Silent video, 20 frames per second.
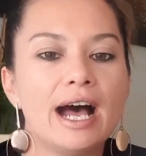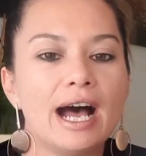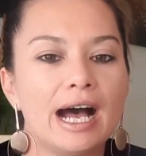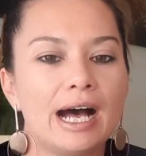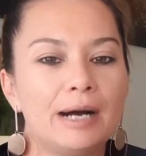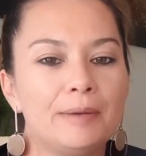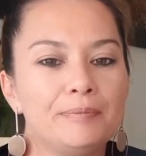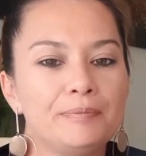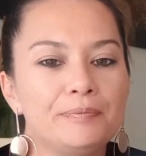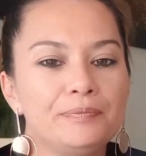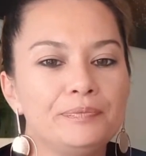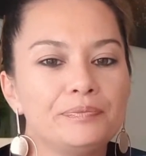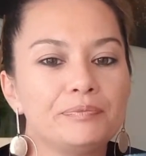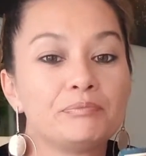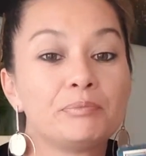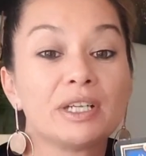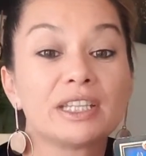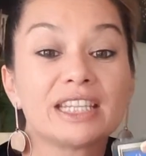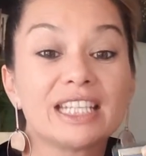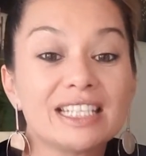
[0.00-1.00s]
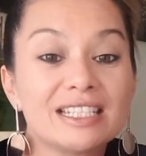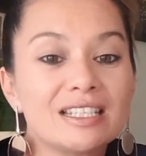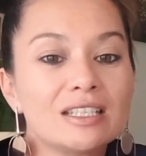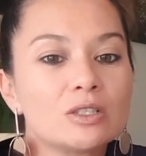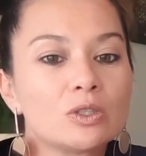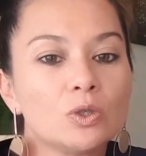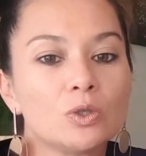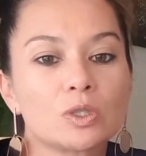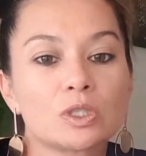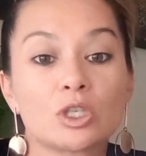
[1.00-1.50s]
But this
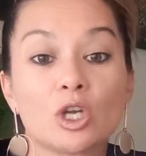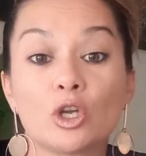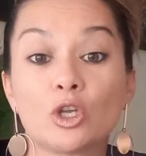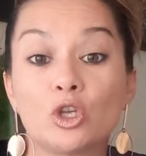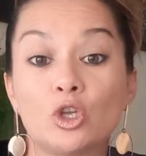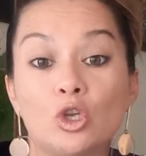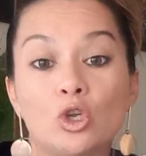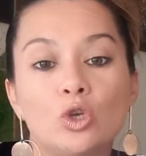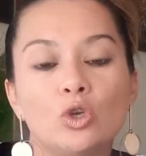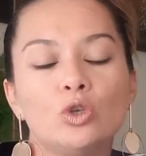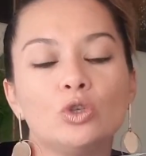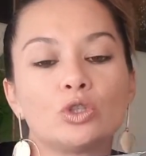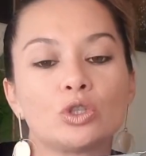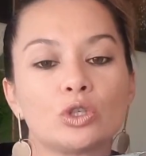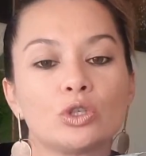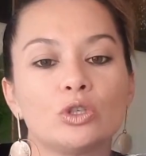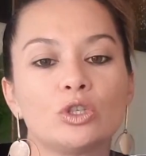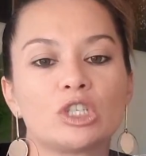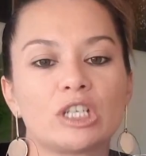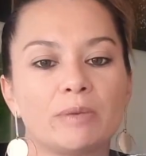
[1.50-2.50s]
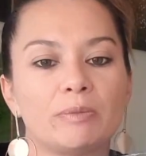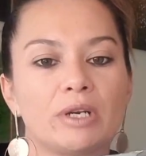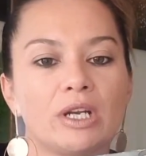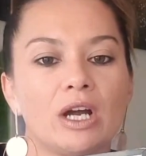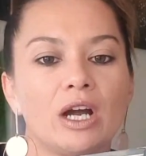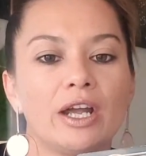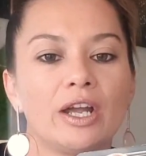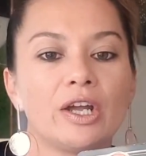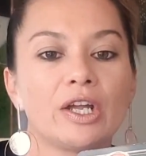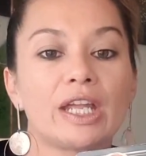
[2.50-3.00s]
is also you too,
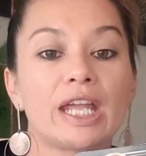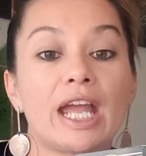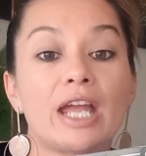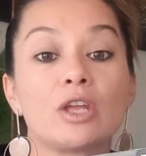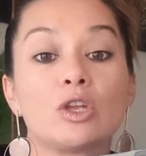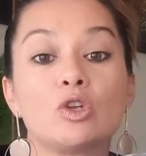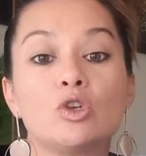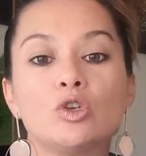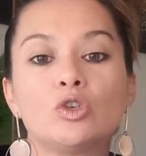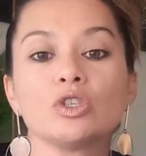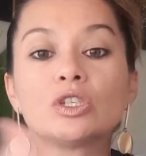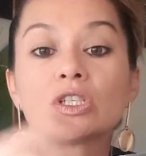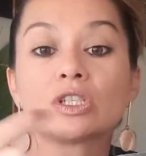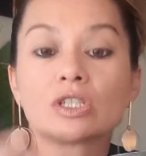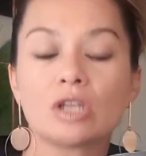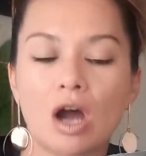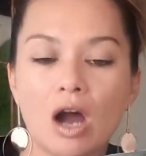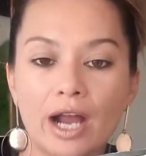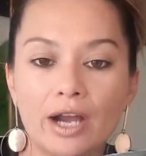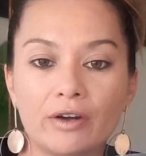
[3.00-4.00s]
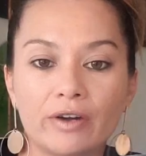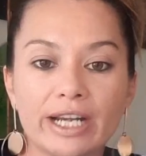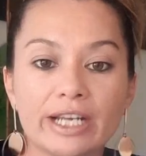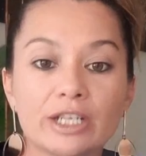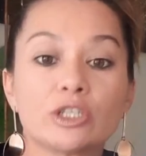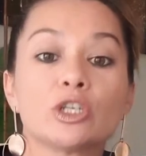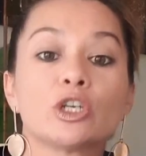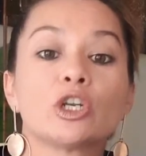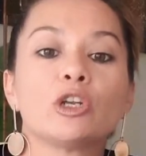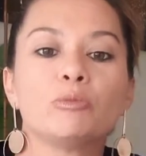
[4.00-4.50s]
Gemini, okay? You
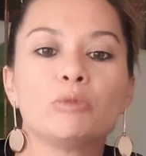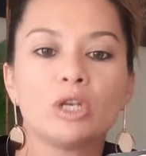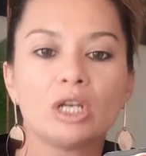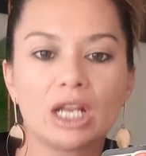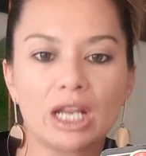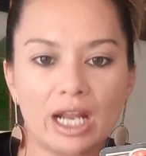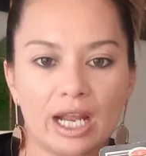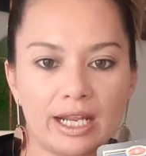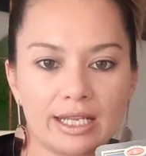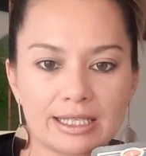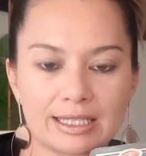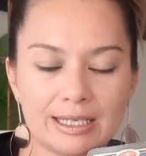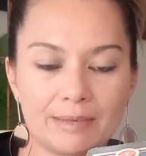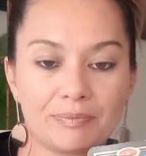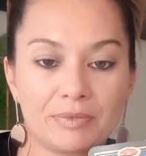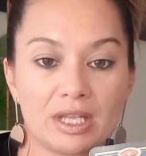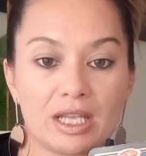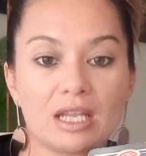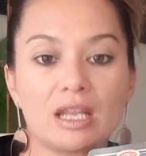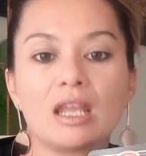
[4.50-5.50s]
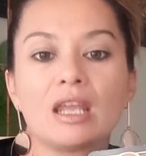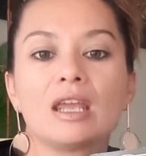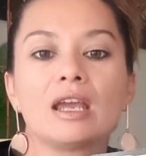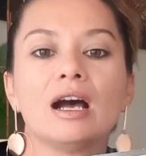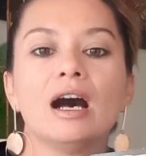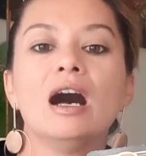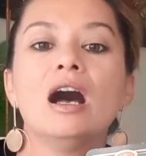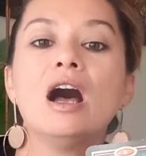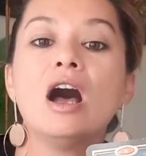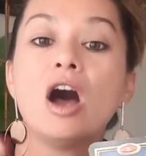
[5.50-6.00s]
desiring to communicate something
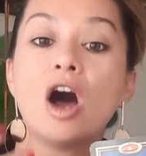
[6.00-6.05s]
here.